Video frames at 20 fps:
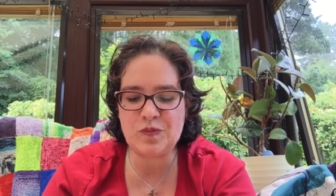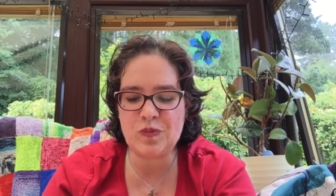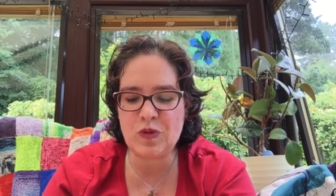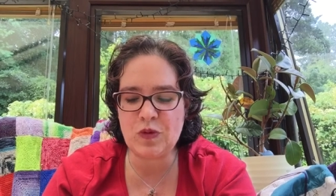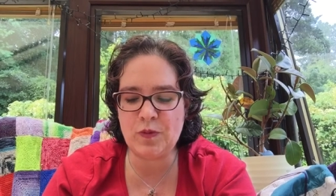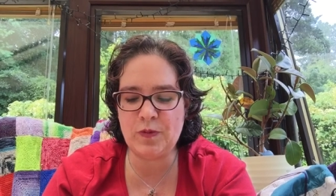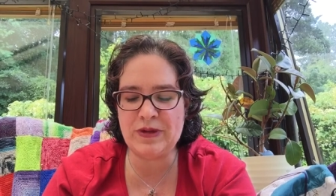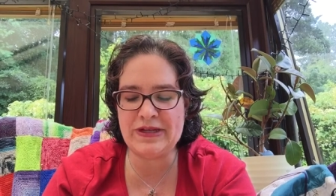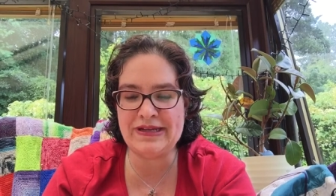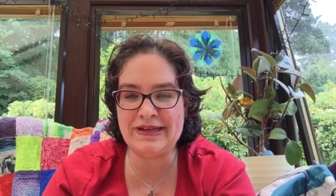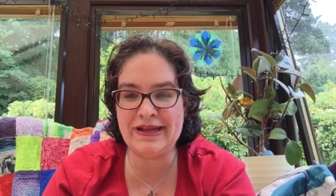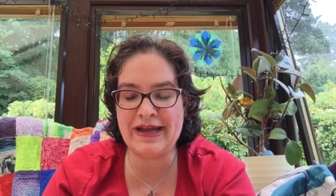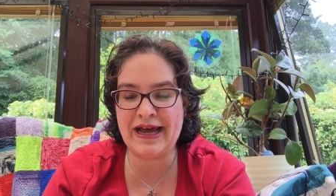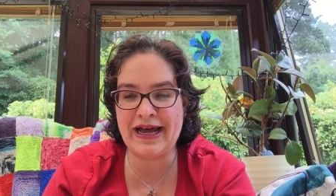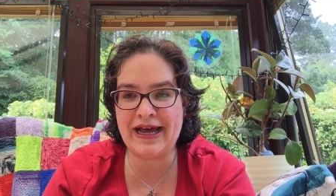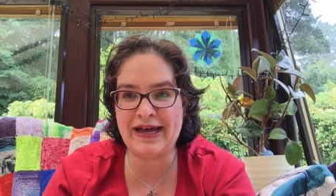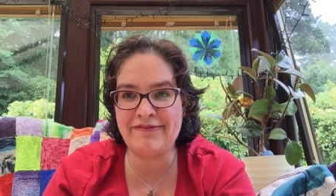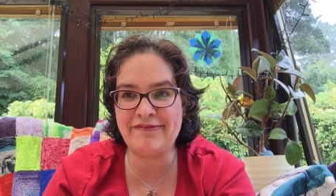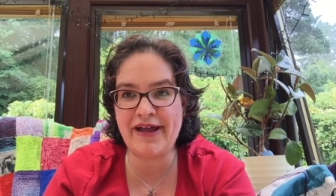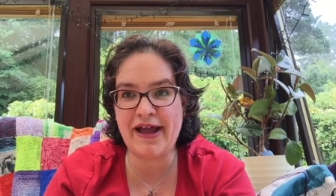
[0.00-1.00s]
We did
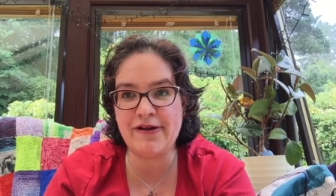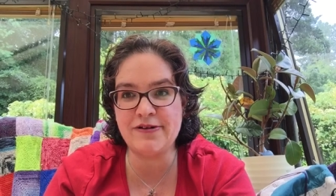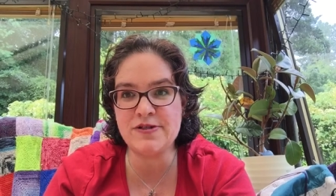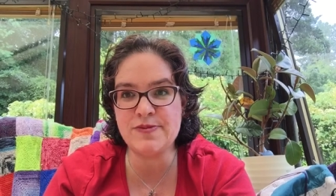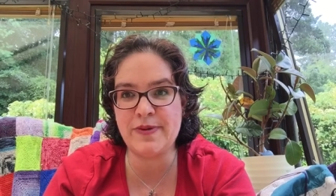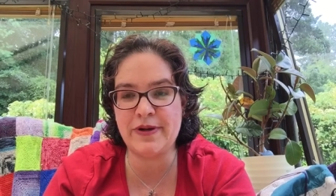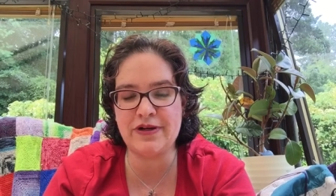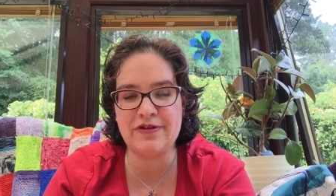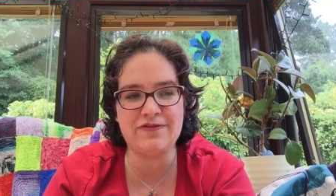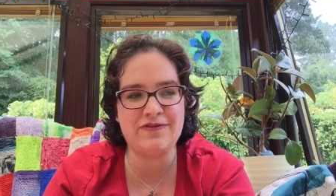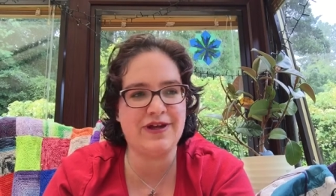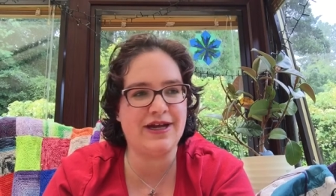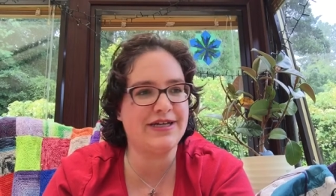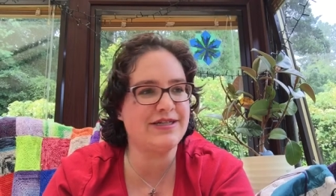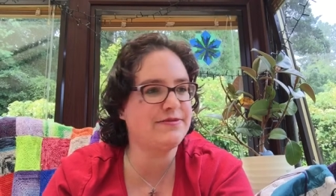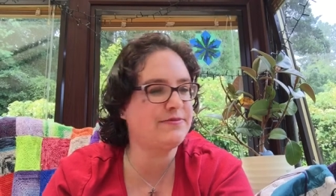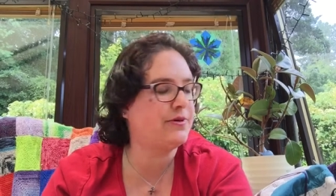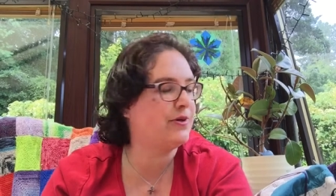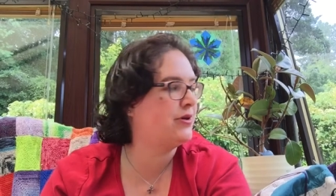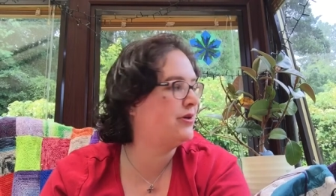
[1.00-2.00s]
have house butterflies.
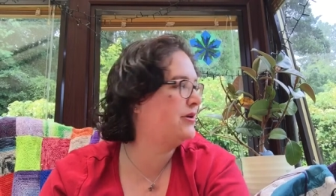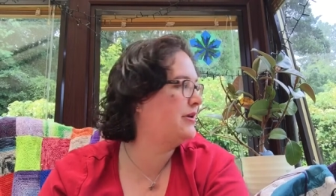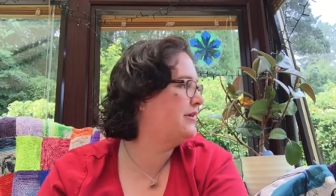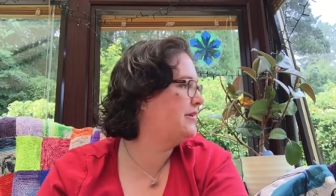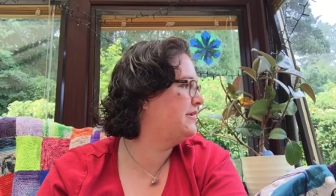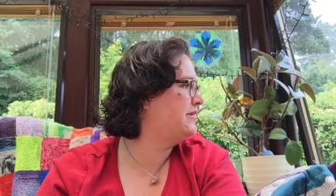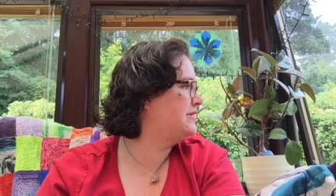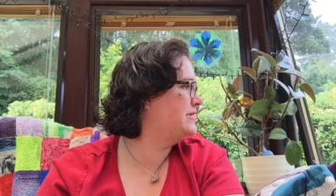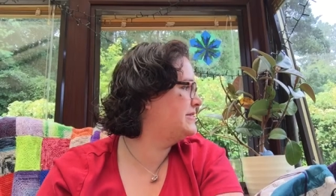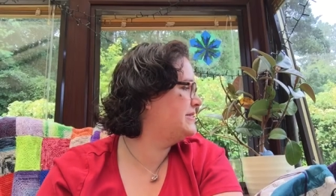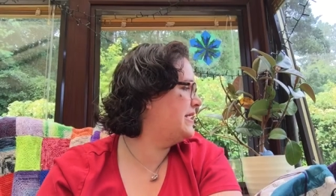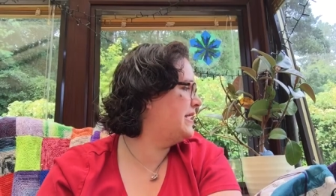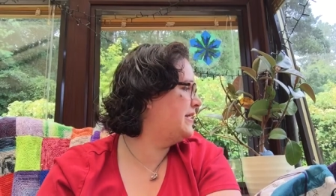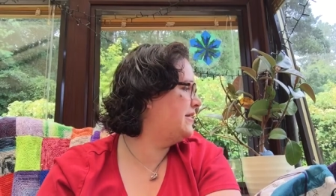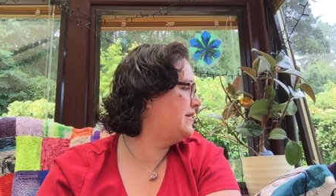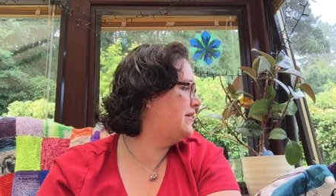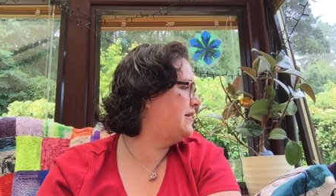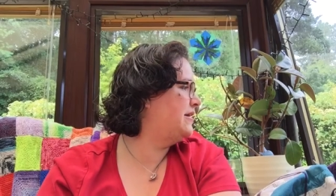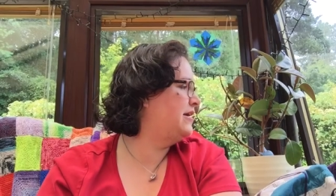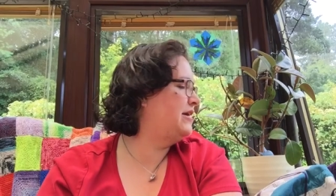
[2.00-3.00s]
We ordered a little set
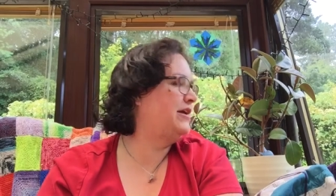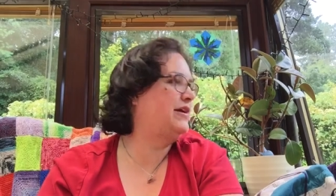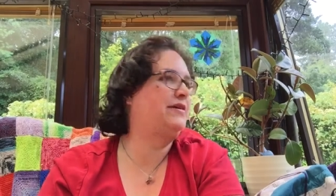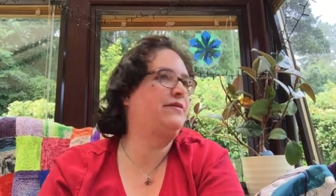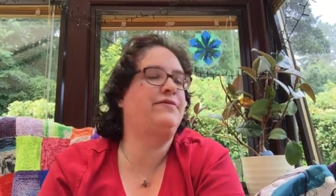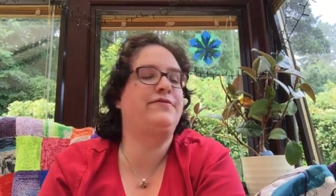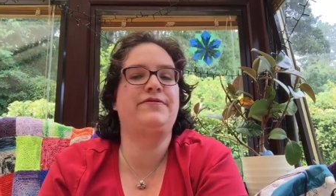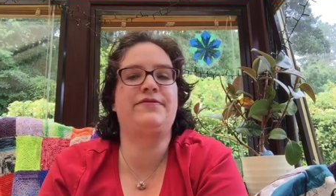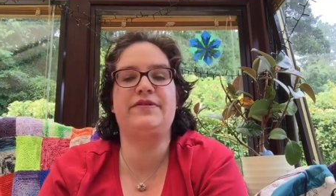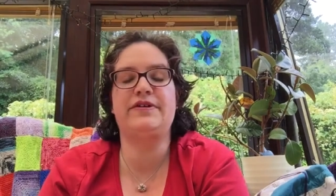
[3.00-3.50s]
of